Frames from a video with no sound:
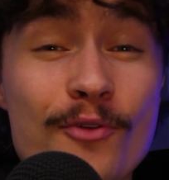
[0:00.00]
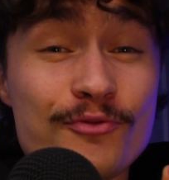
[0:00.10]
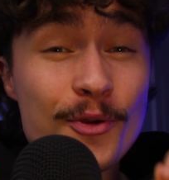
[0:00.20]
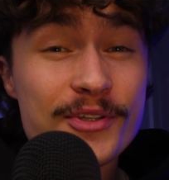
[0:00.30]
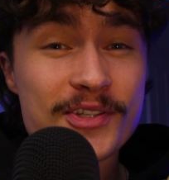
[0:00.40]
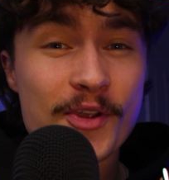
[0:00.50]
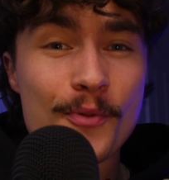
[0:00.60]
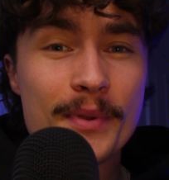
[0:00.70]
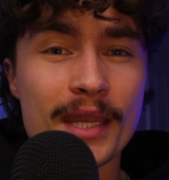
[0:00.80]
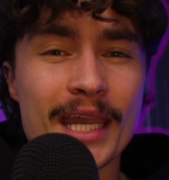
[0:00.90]

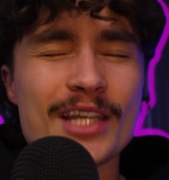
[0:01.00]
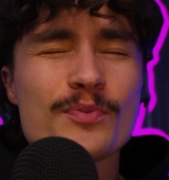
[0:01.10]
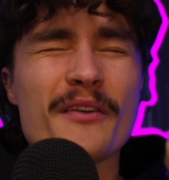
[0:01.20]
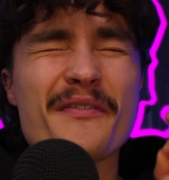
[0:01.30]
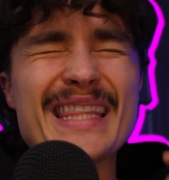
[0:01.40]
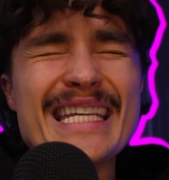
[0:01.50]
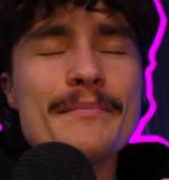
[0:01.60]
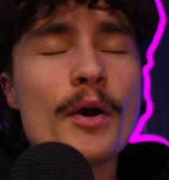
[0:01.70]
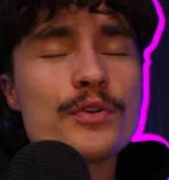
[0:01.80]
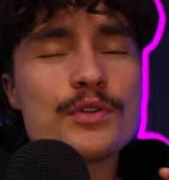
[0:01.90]
Rotoscoping is one of the
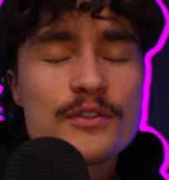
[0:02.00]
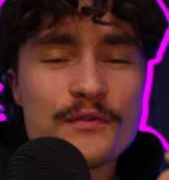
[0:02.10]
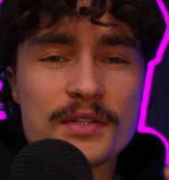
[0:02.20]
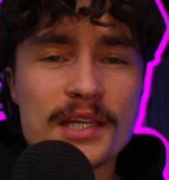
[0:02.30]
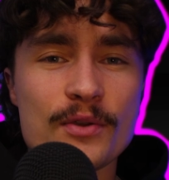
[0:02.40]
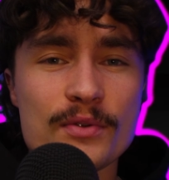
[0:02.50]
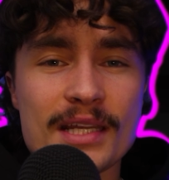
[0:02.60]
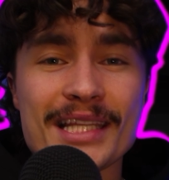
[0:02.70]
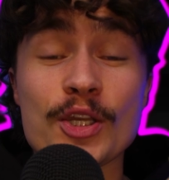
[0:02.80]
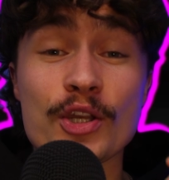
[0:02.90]
most useful skills
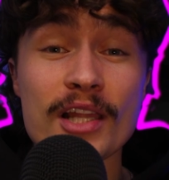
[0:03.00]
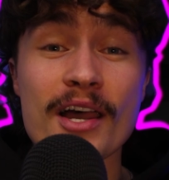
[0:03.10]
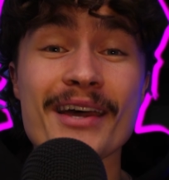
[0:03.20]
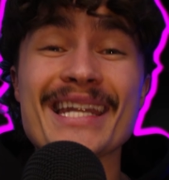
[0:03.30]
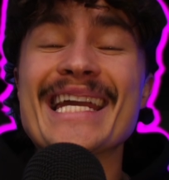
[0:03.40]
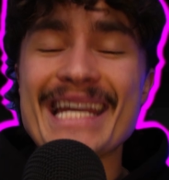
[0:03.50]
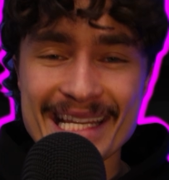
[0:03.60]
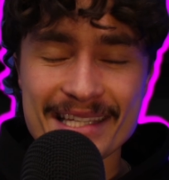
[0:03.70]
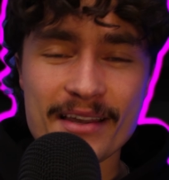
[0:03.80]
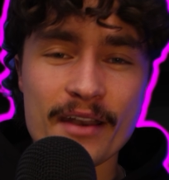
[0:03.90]
that you can learn
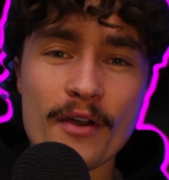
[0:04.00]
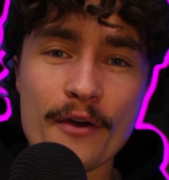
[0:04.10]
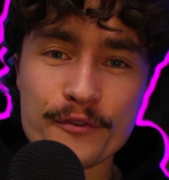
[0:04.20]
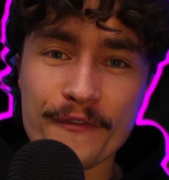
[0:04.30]
inside of After